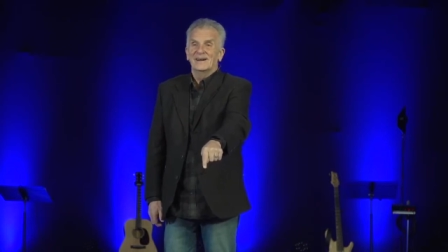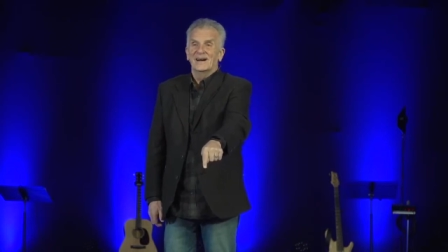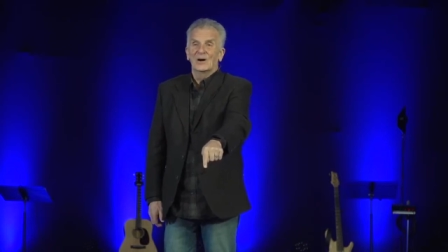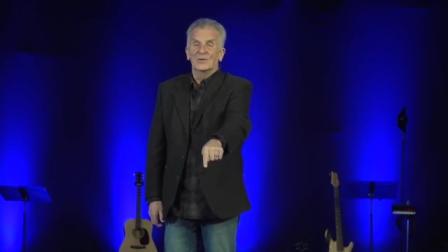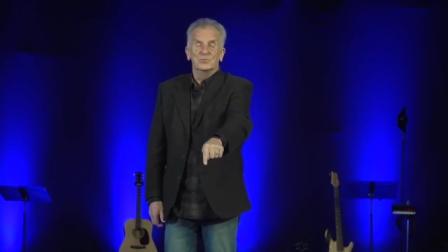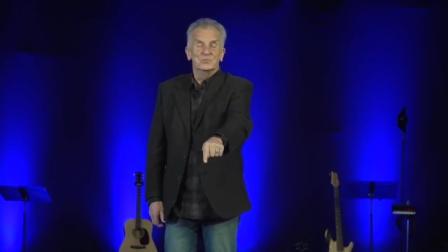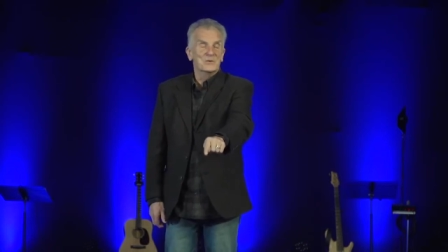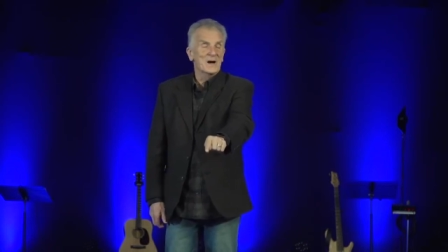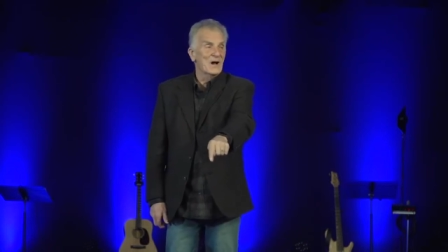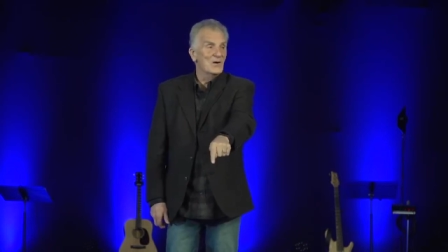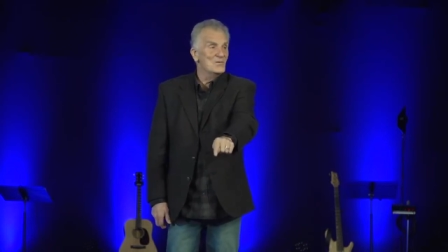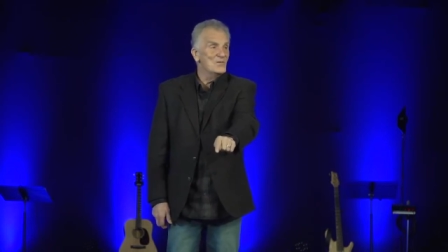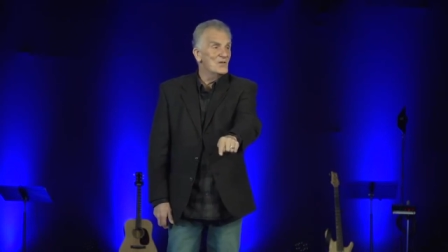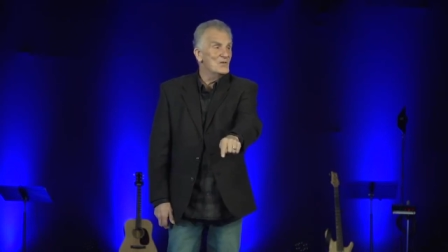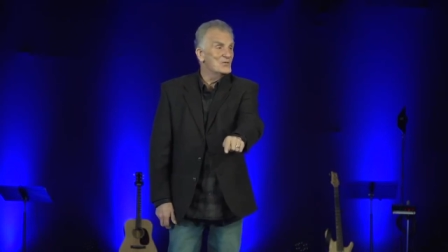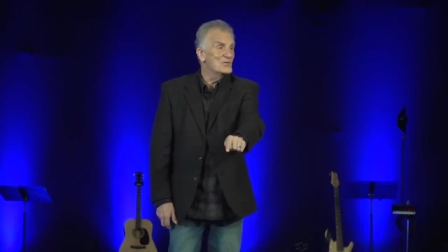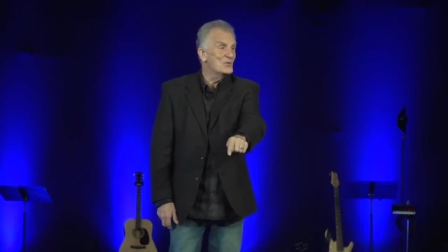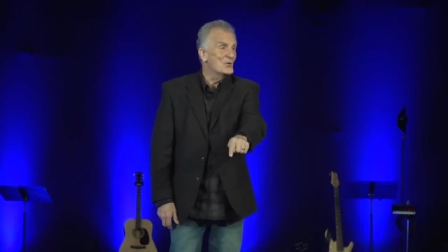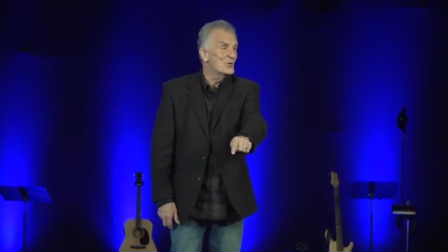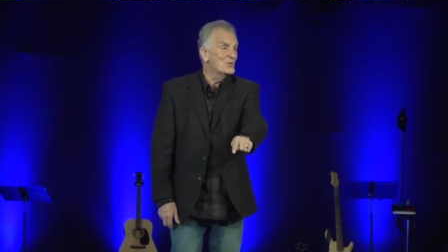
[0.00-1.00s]
around the
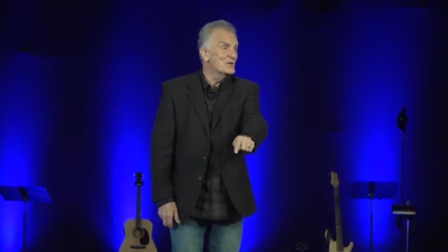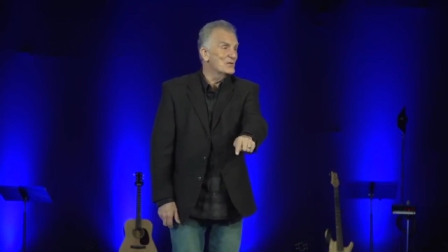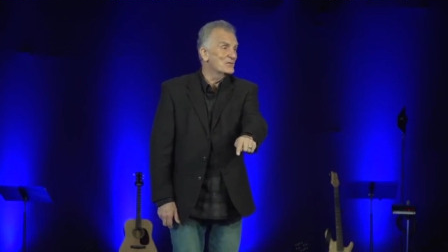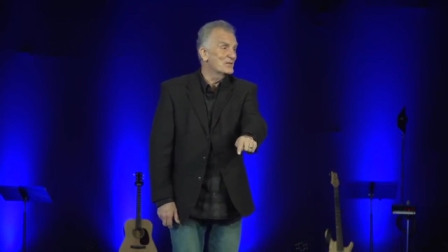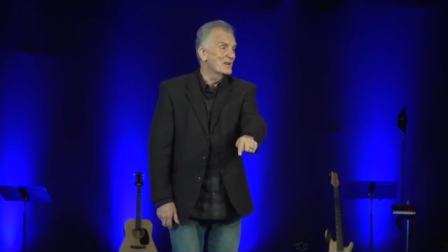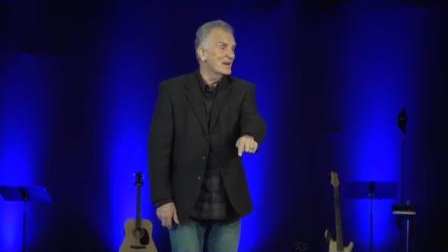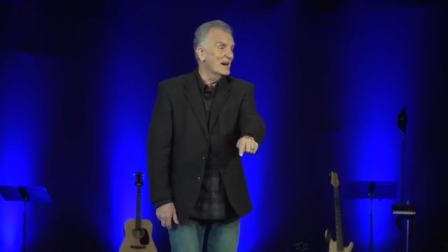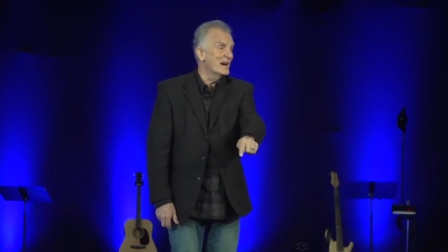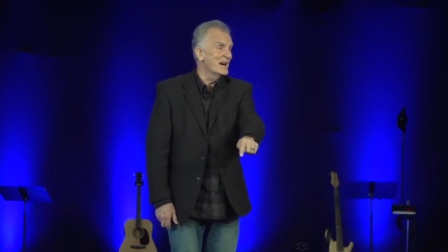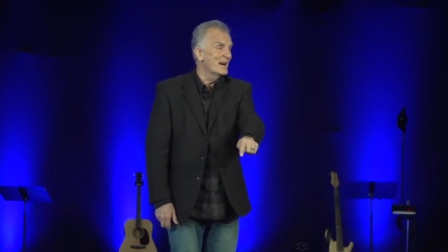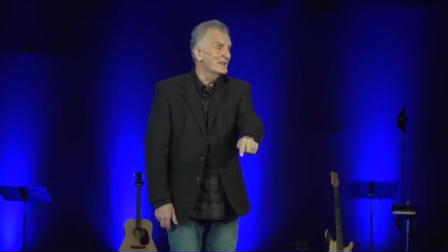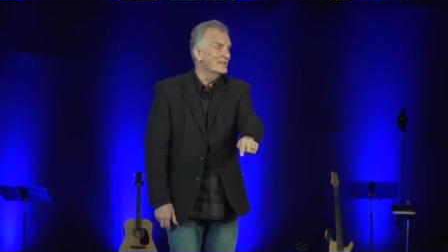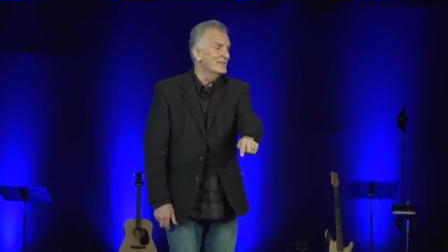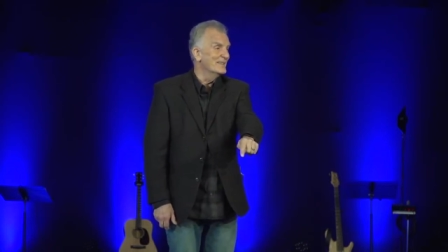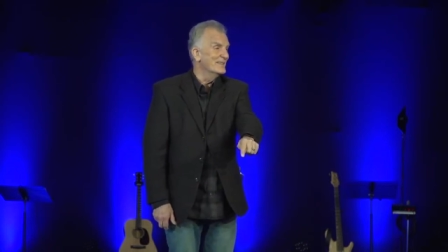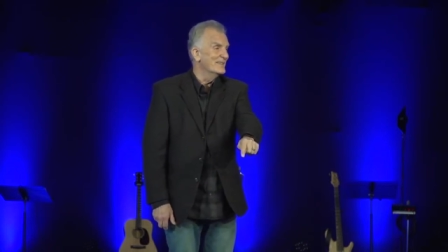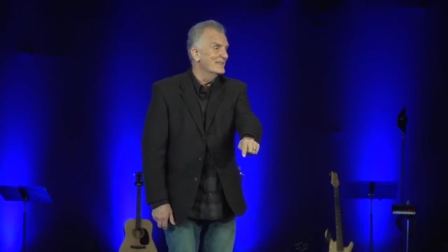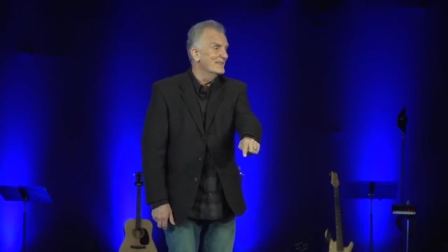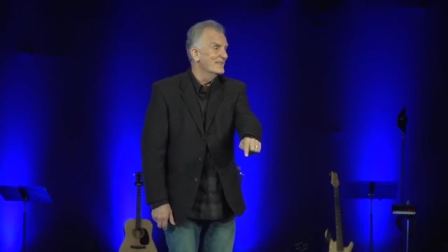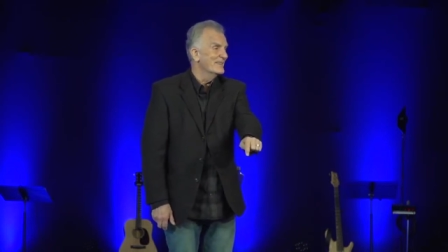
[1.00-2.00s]
throne of God,
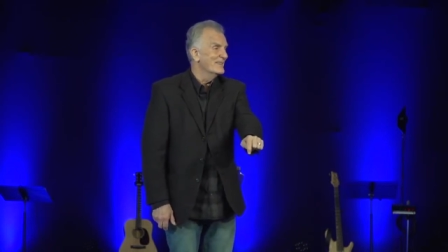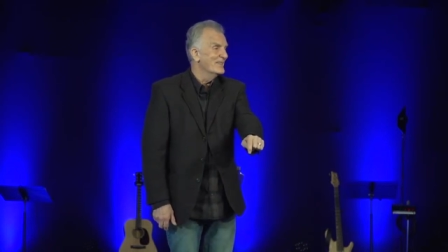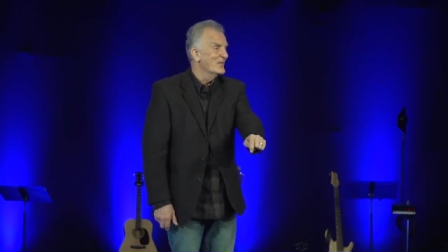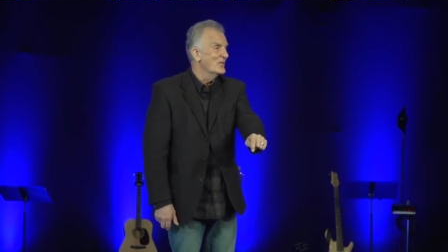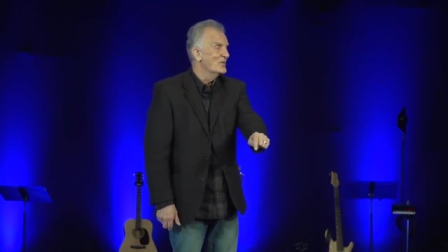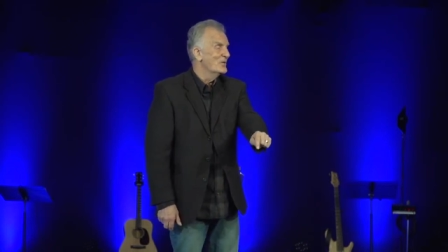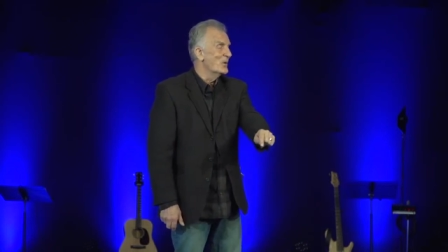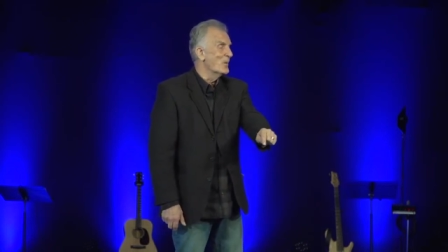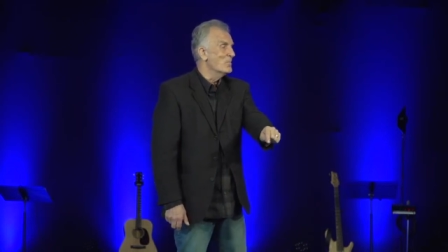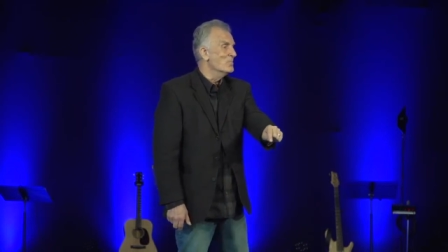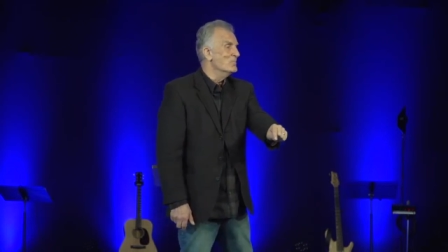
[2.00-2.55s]
there are